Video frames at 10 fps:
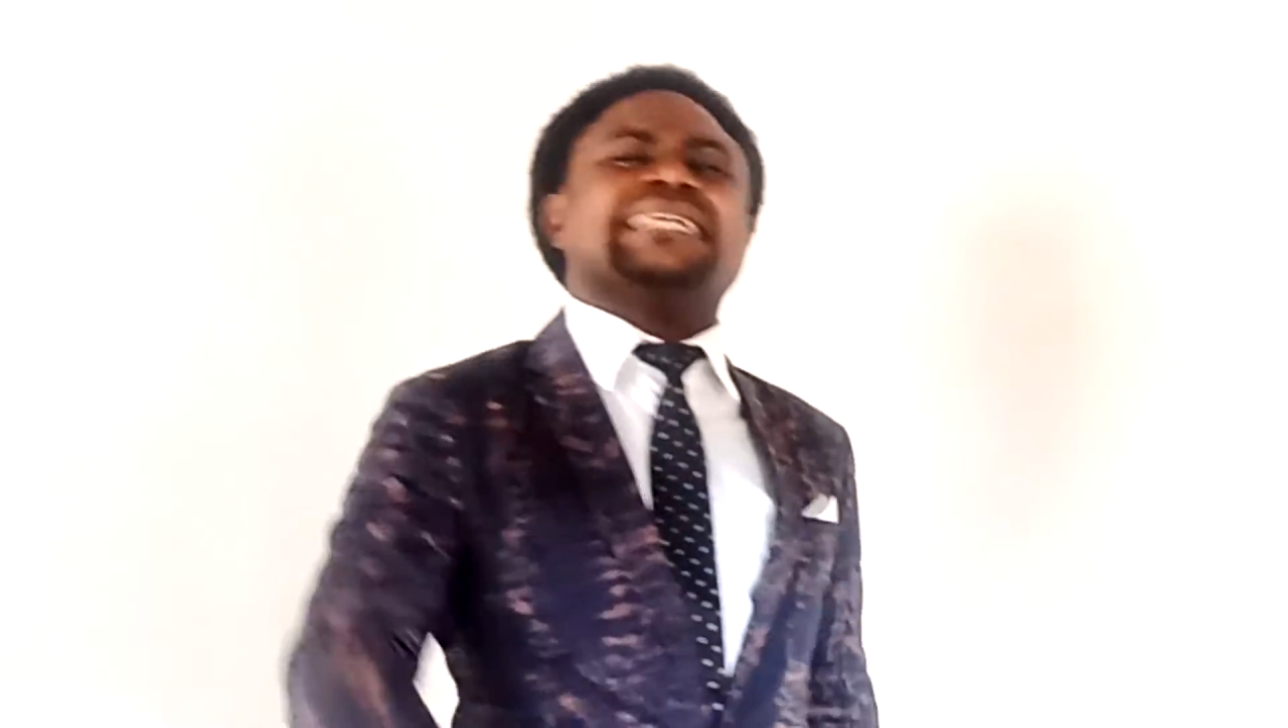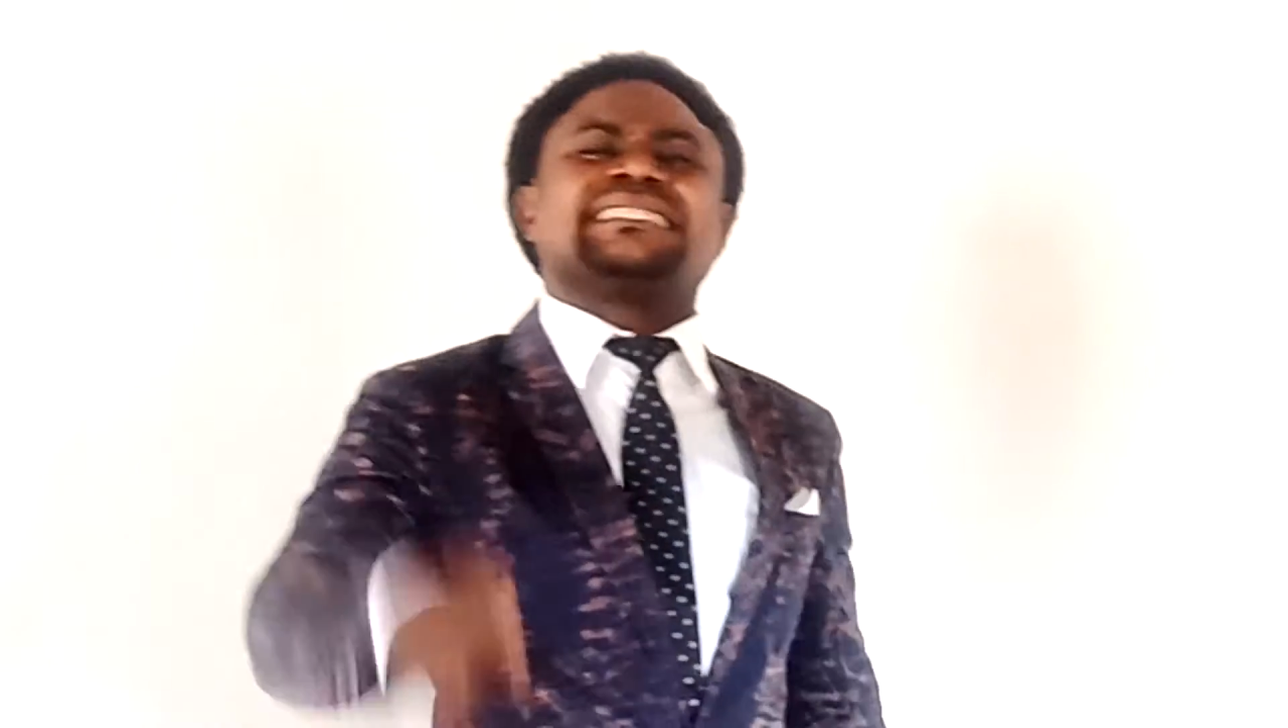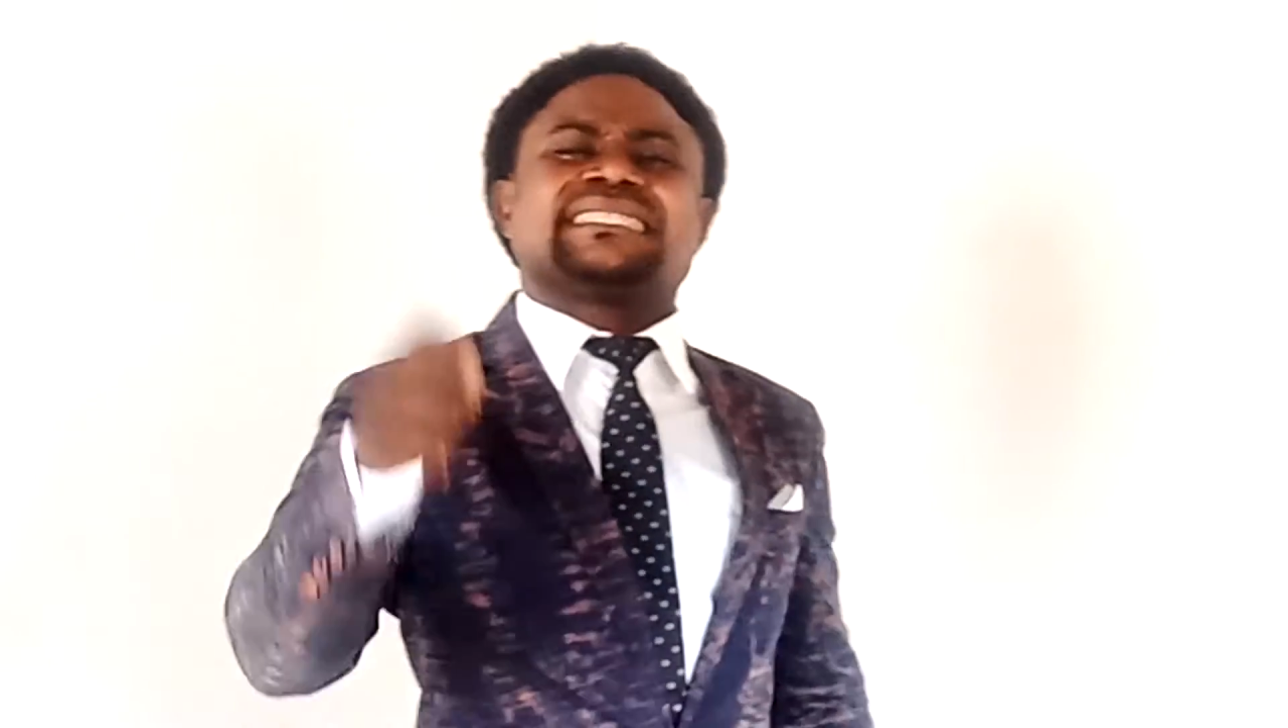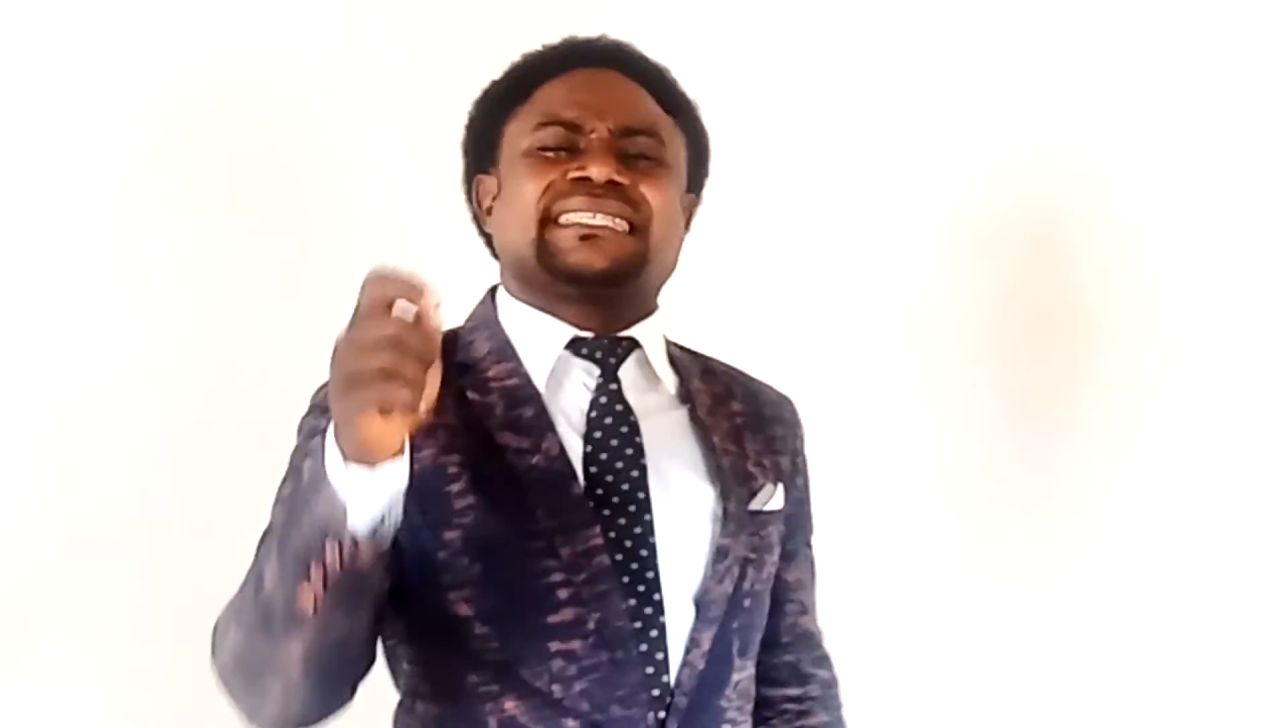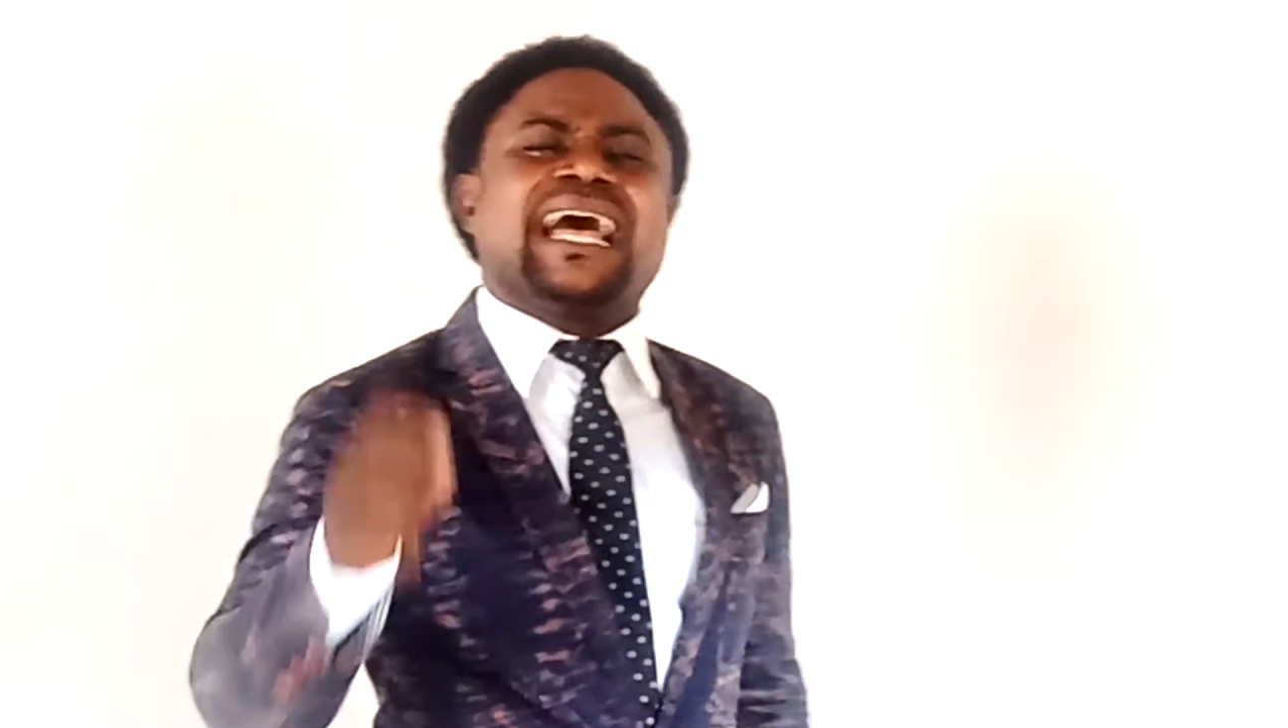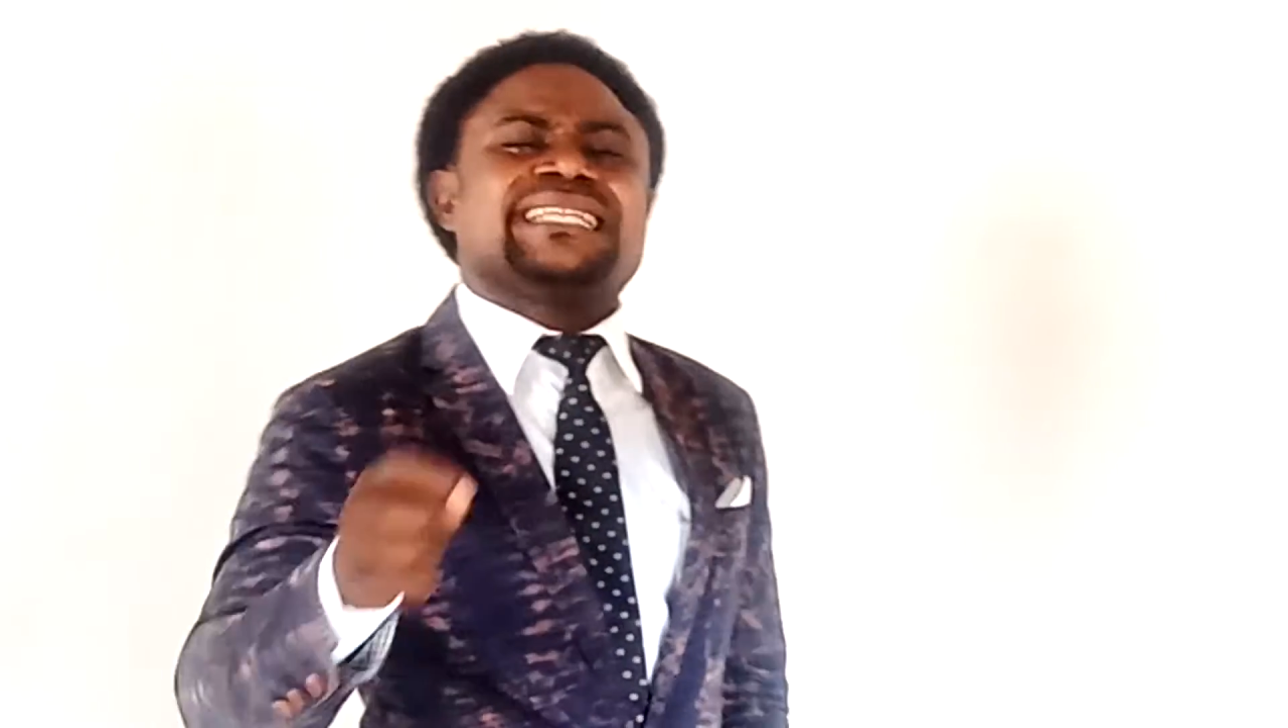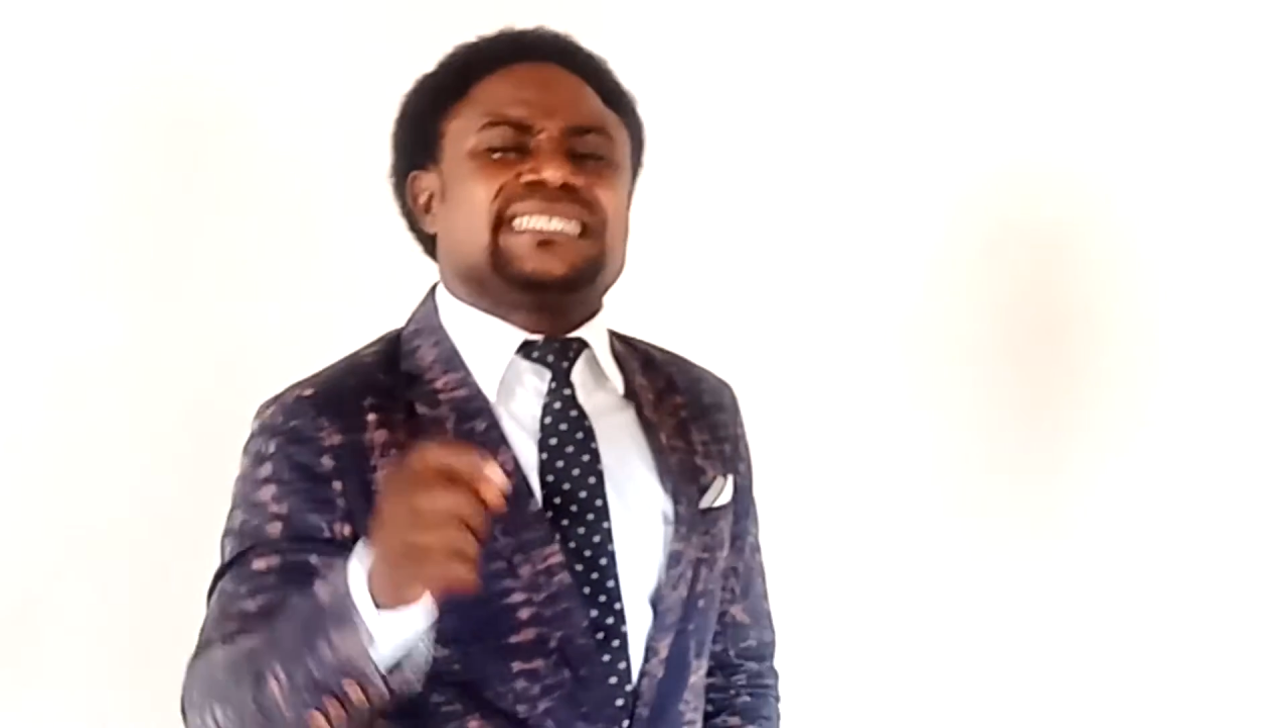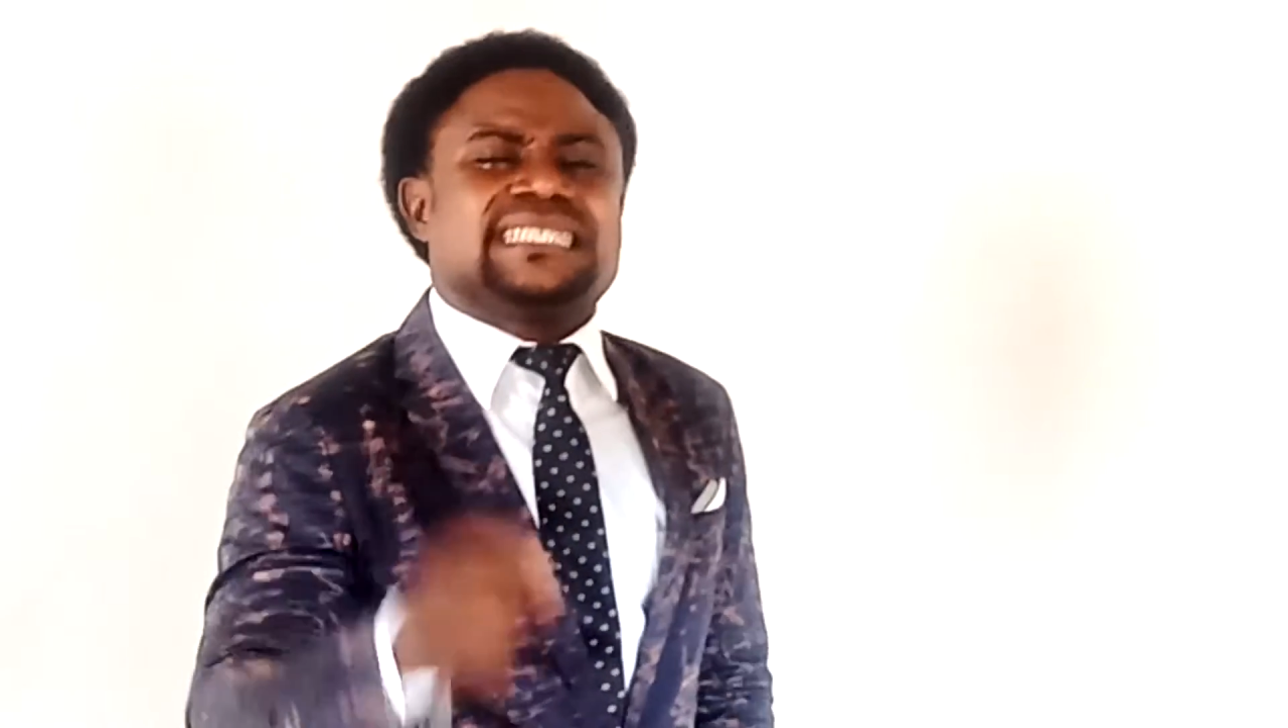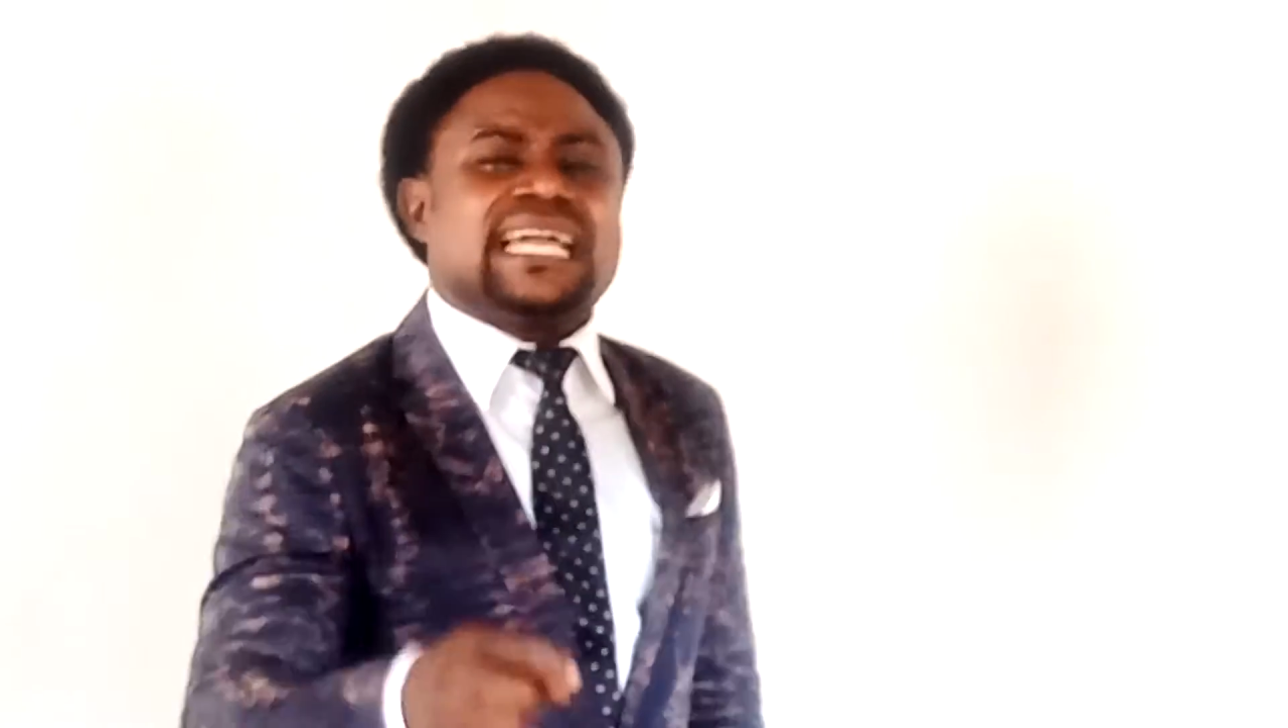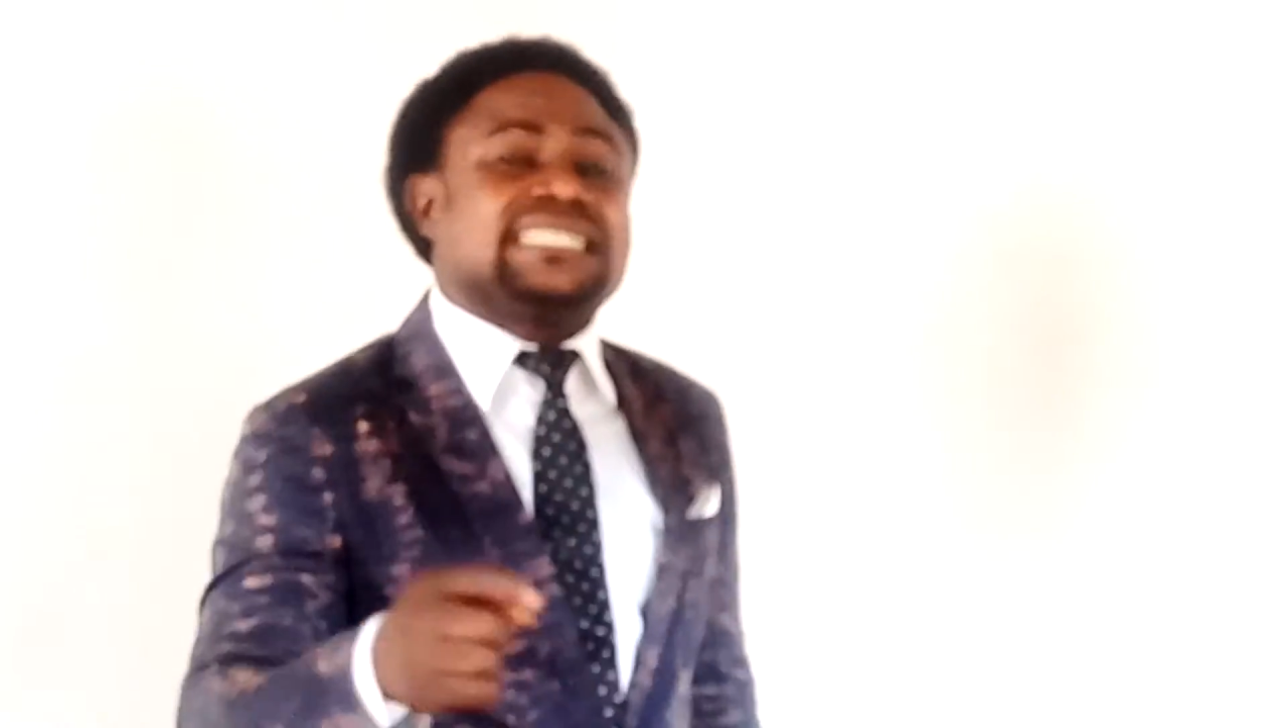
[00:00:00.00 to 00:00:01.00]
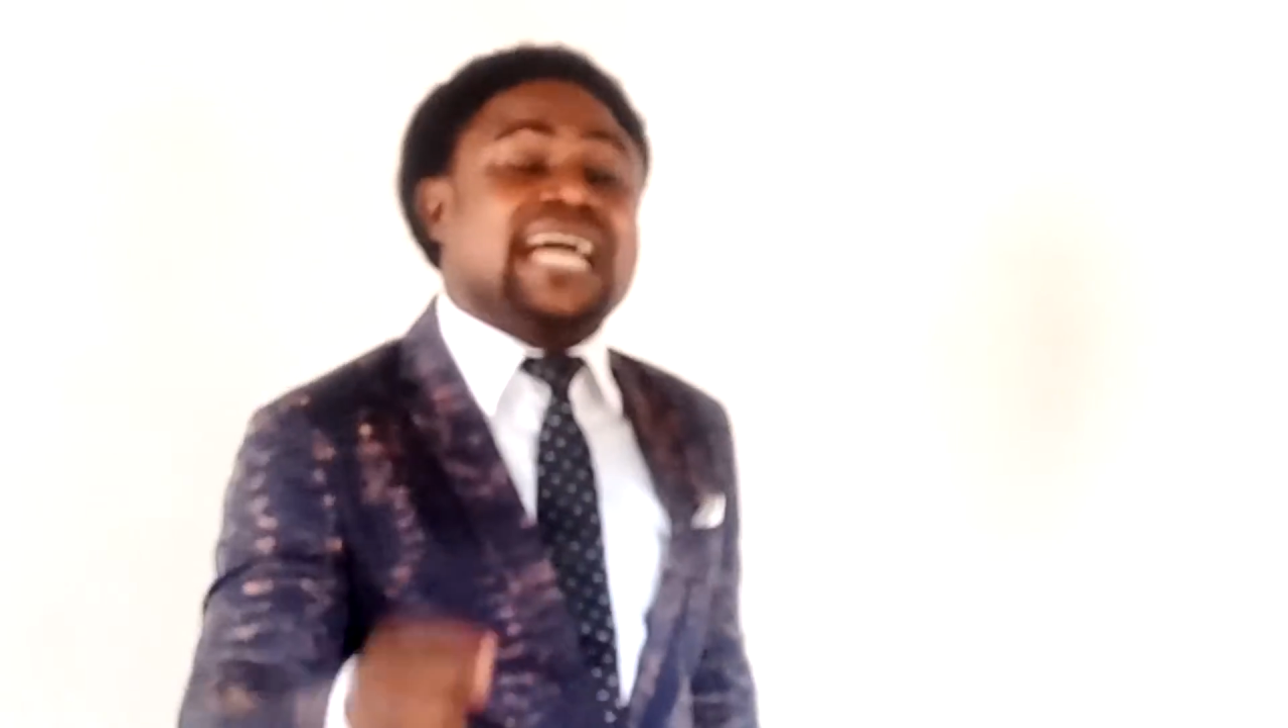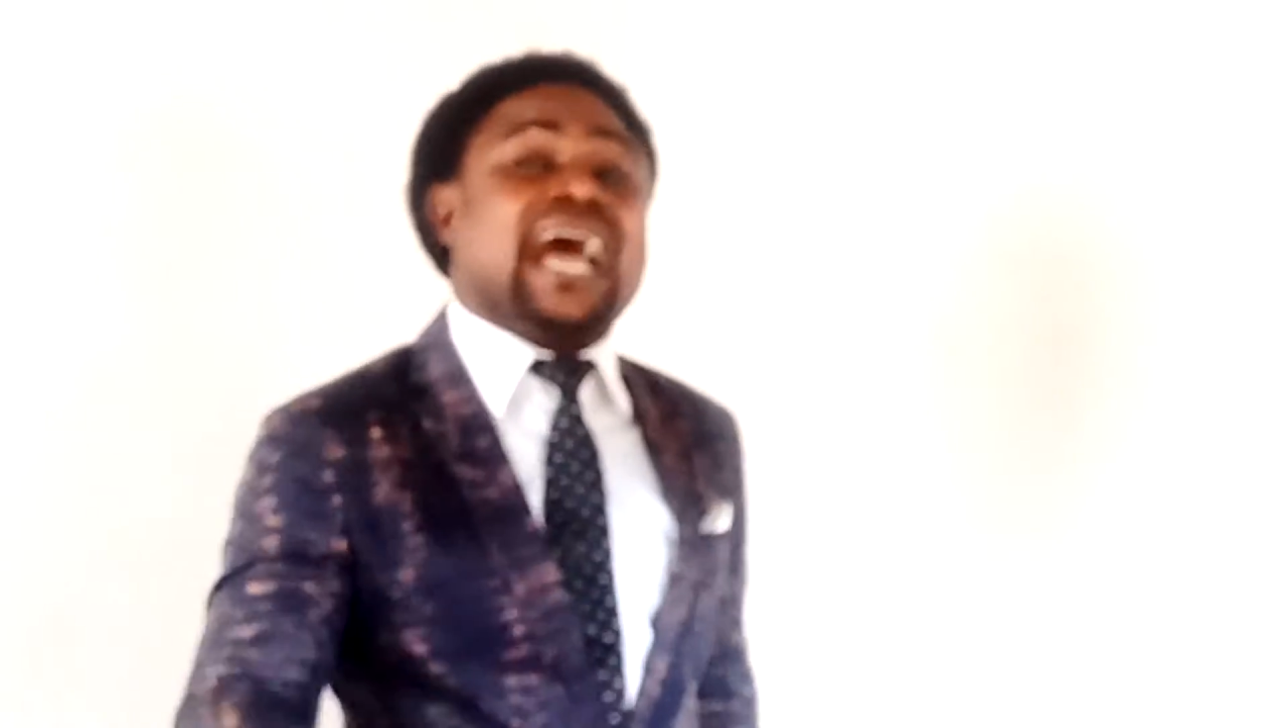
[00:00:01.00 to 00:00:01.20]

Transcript: started